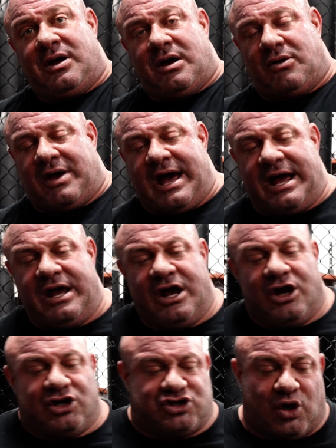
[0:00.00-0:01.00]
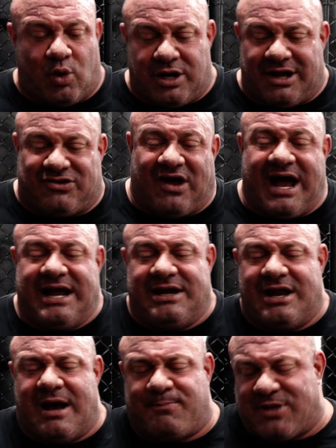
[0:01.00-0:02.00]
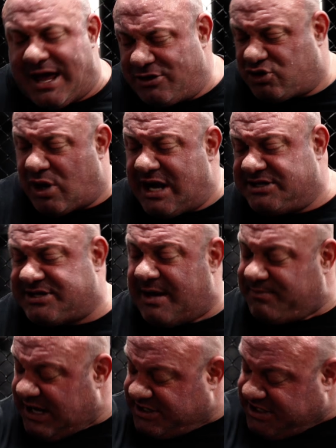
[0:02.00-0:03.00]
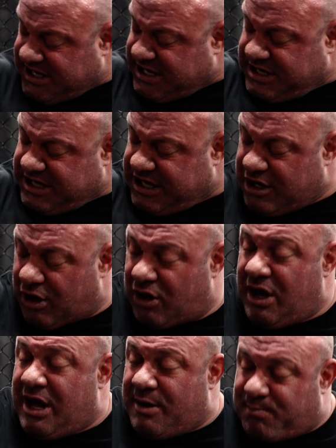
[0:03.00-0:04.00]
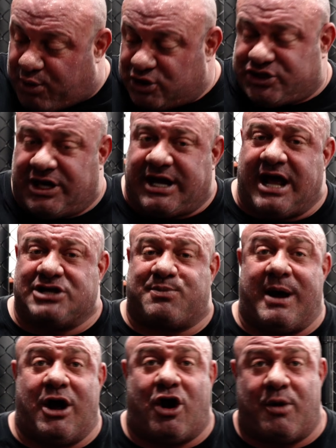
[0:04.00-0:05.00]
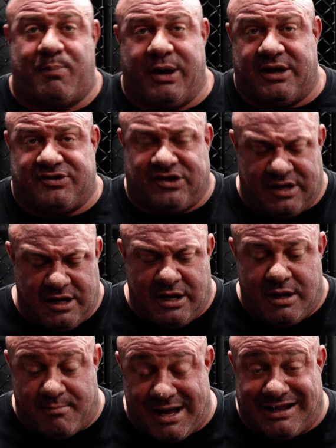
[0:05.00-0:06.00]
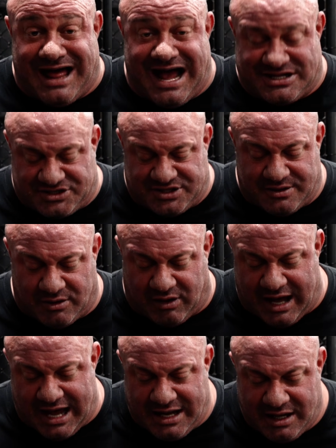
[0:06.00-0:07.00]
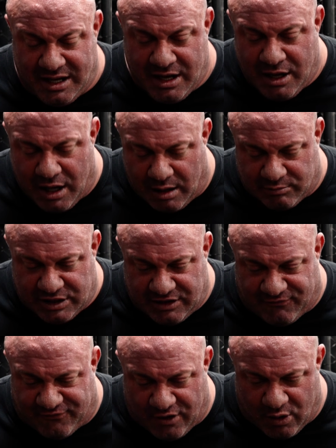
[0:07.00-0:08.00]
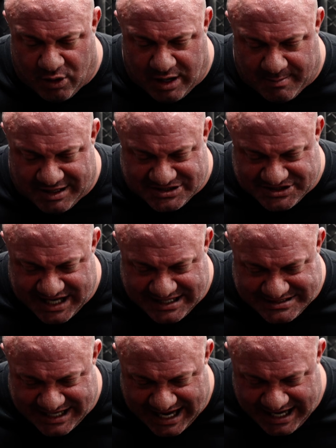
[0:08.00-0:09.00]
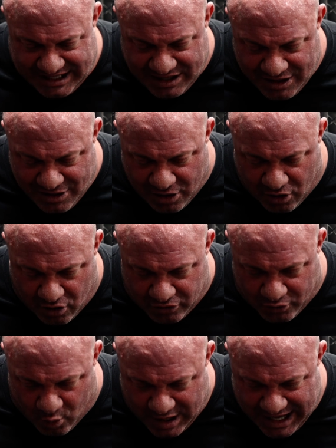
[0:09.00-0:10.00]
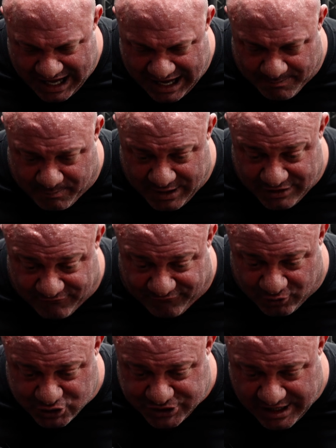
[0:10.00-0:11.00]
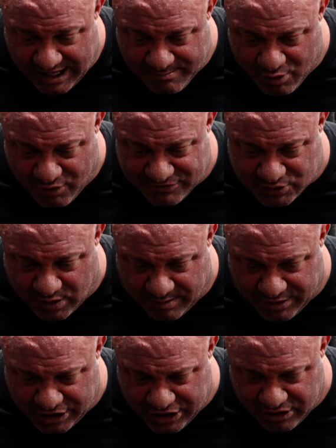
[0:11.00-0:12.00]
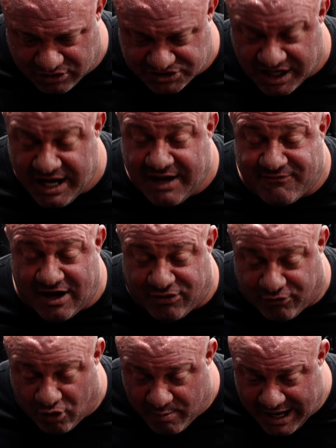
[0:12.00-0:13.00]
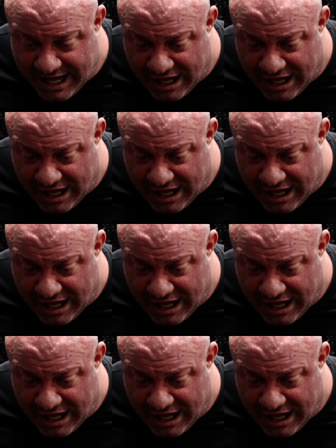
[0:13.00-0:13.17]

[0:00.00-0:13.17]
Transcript: okay? So we're gonna tighten up that tricep that's in here, push it against my armpits, my lats, okay? I'm leaning forward, I'm gonna stay tight on the way up, and the first thing I move is what I'm gonna use. If I throw my